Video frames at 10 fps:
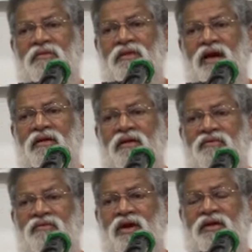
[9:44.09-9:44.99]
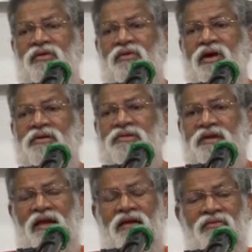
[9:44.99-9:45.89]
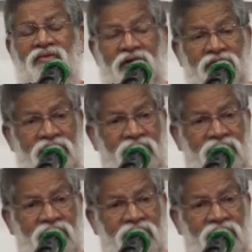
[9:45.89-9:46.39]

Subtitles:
That where you are silent. Whenever